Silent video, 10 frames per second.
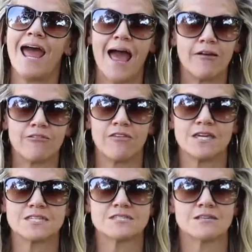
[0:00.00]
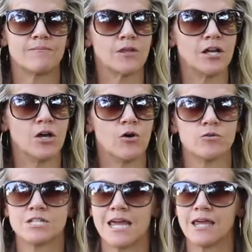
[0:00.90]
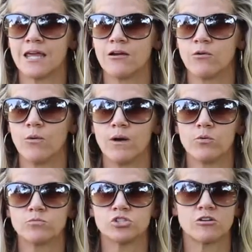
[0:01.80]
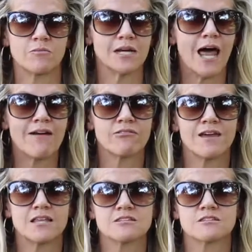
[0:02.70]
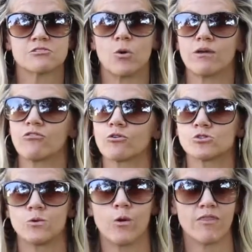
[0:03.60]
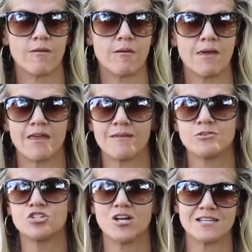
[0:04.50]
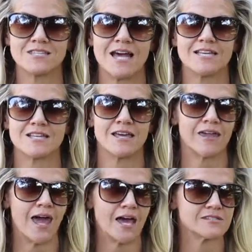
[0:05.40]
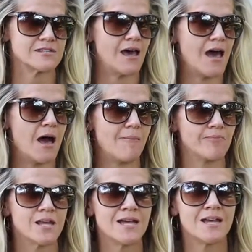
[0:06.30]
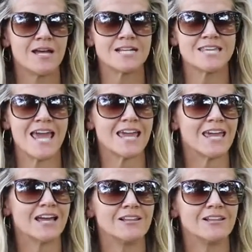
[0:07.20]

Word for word: out of this, you know, taking what should have been live events, going virtual with them and making them just as kick-ass. Um, taking